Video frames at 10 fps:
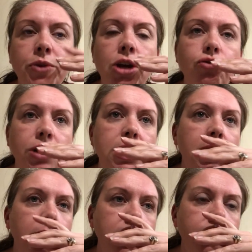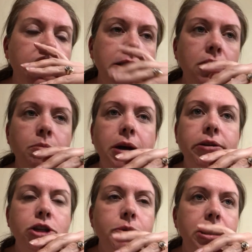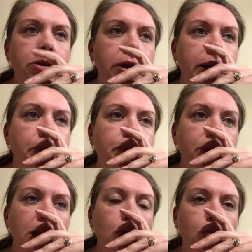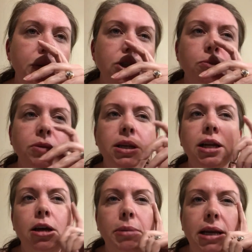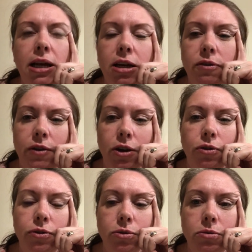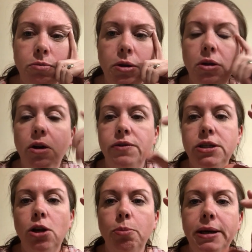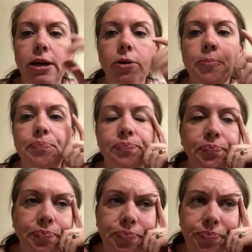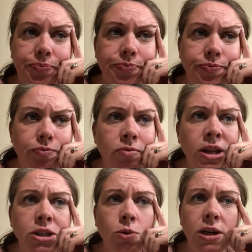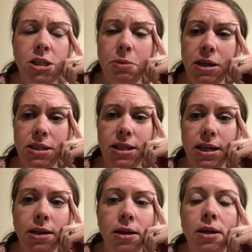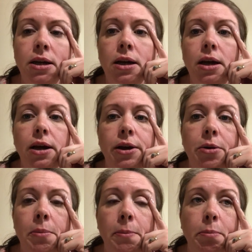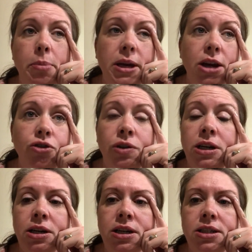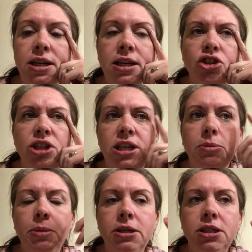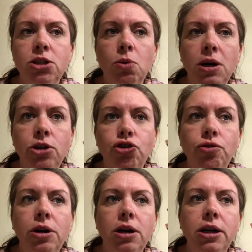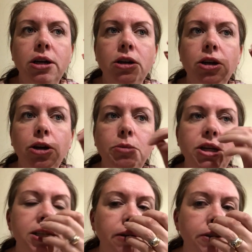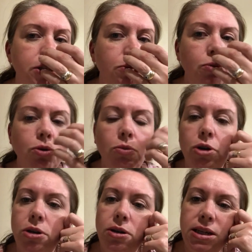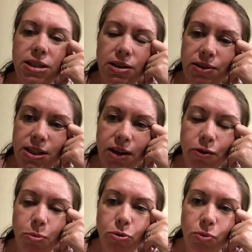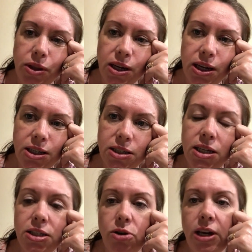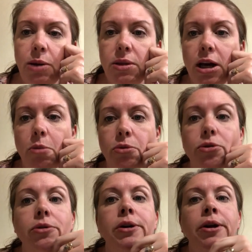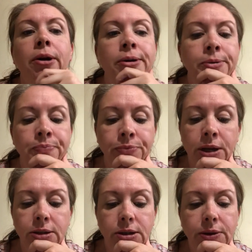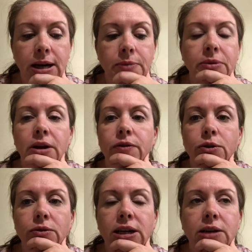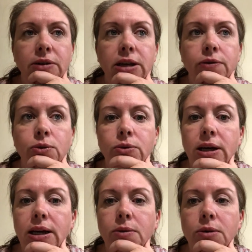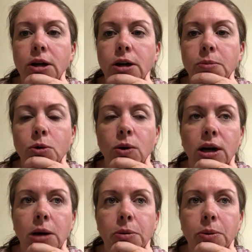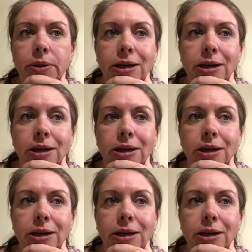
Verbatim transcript: It's really nice. If I had to compare it to anything, it would be something like a bit like a falafel, but obviously a lot bigger. It's quite spicy, but yeah, it's really nice. And actually, because it's quite dry, you definitely wouldn't want necessarily to have a bun with it. It's okay without a bun. So yeah, I feel really, really full now. Quite happy with